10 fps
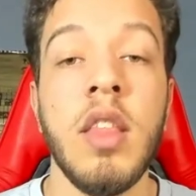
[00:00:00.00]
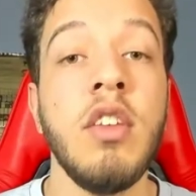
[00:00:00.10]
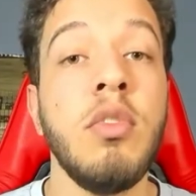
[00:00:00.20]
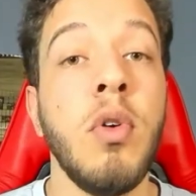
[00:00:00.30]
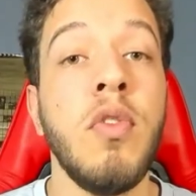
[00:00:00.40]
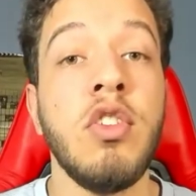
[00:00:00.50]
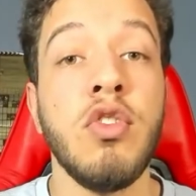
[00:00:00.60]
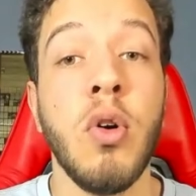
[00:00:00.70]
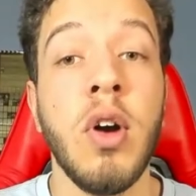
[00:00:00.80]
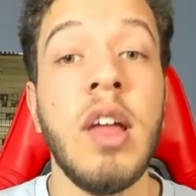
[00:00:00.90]
This movie's
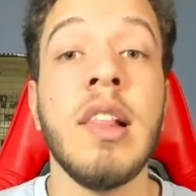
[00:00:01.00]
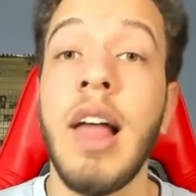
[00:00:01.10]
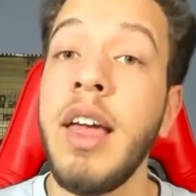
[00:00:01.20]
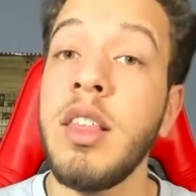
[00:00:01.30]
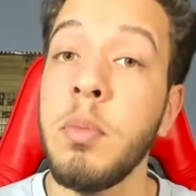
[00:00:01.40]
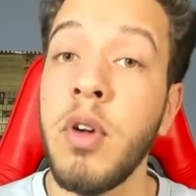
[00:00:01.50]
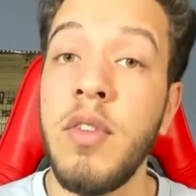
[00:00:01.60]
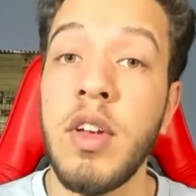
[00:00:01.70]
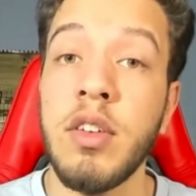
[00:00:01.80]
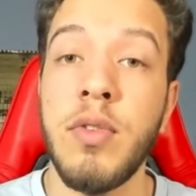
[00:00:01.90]
story, like the
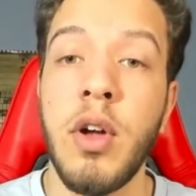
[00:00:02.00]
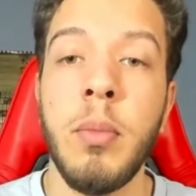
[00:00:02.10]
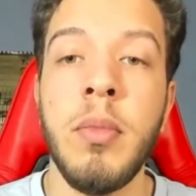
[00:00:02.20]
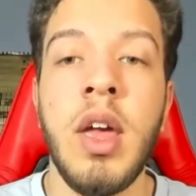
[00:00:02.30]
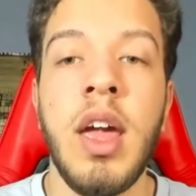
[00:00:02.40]
previous film,